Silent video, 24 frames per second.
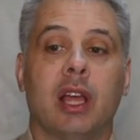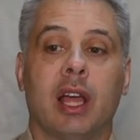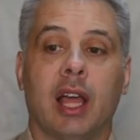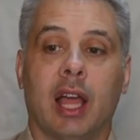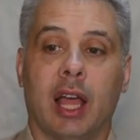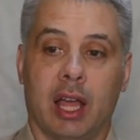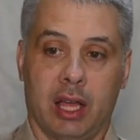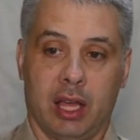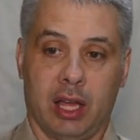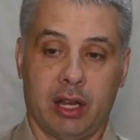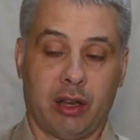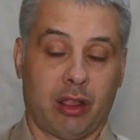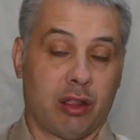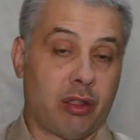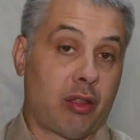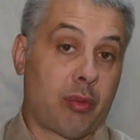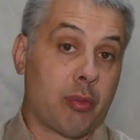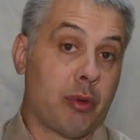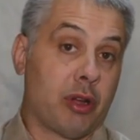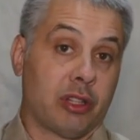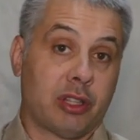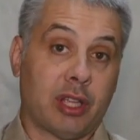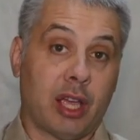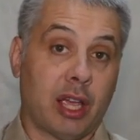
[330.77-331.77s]
And so this
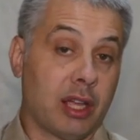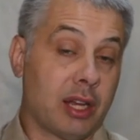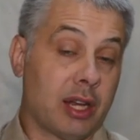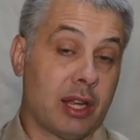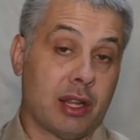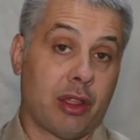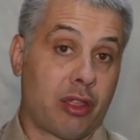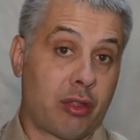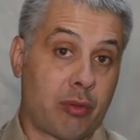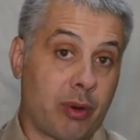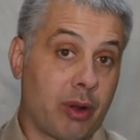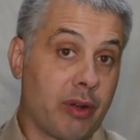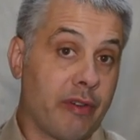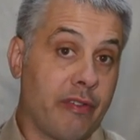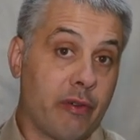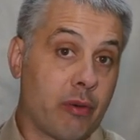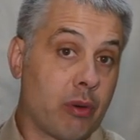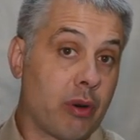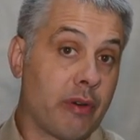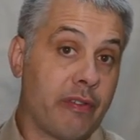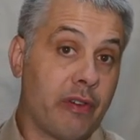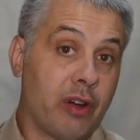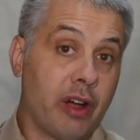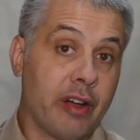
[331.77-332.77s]
might take another three or
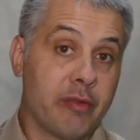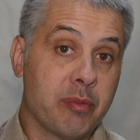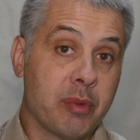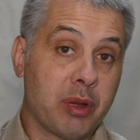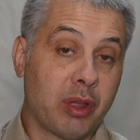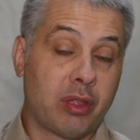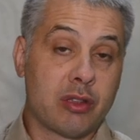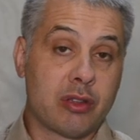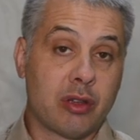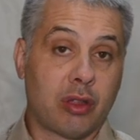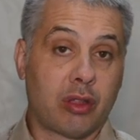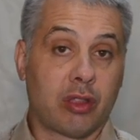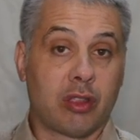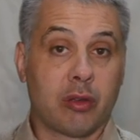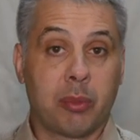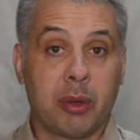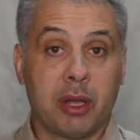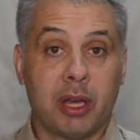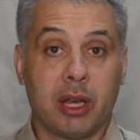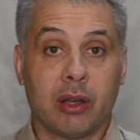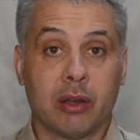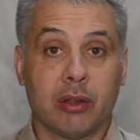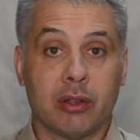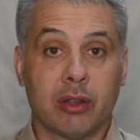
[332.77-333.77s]
four or five messages,
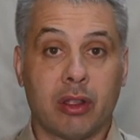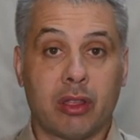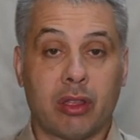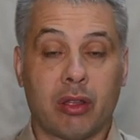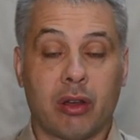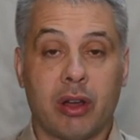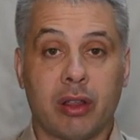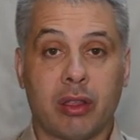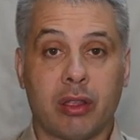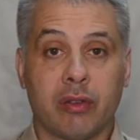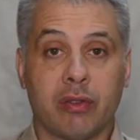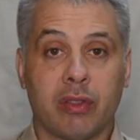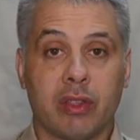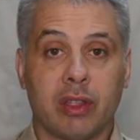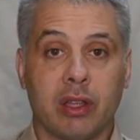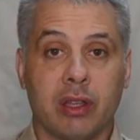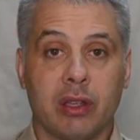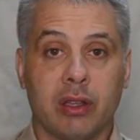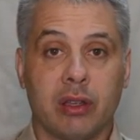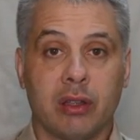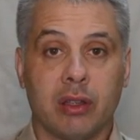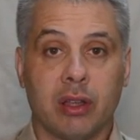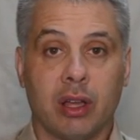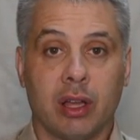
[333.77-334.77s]
depending on the size of
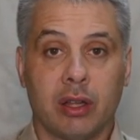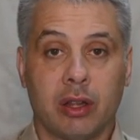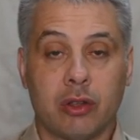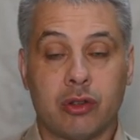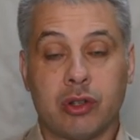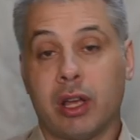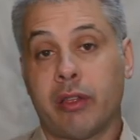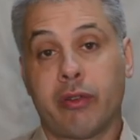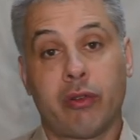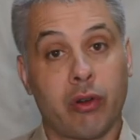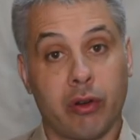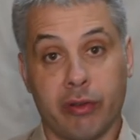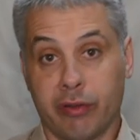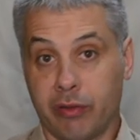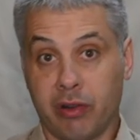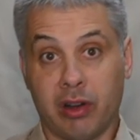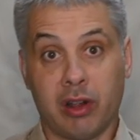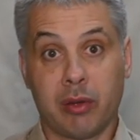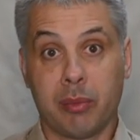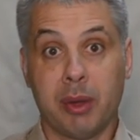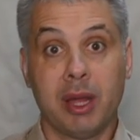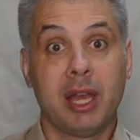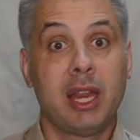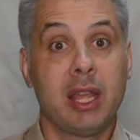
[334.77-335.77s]
the transfer, or
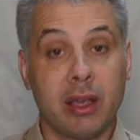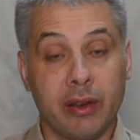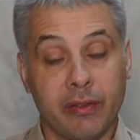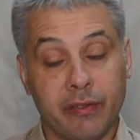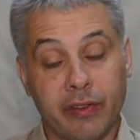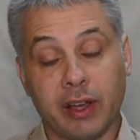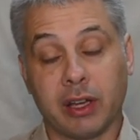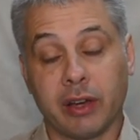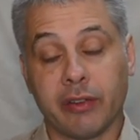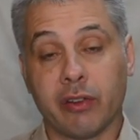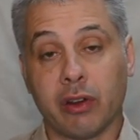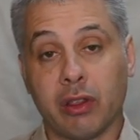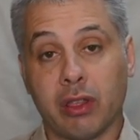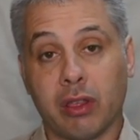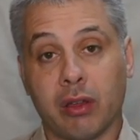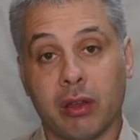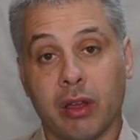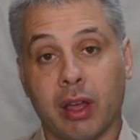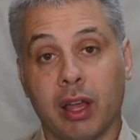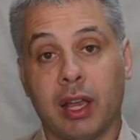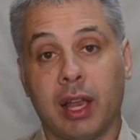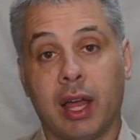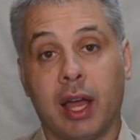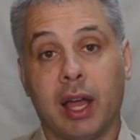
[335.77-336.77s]
very many, in fact, if it's
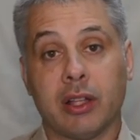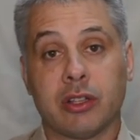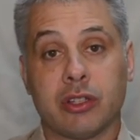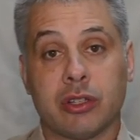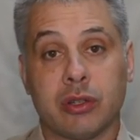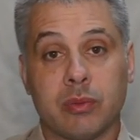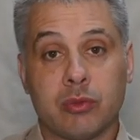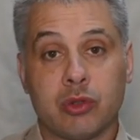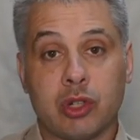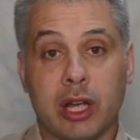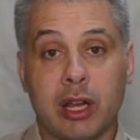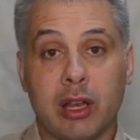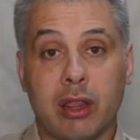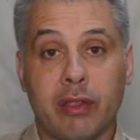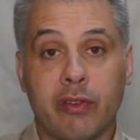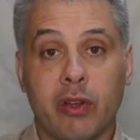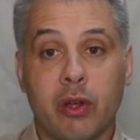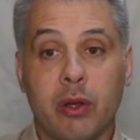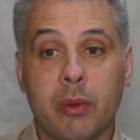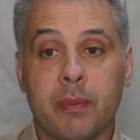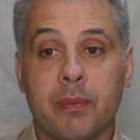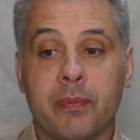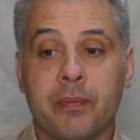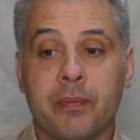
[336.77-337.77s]
a large transfer.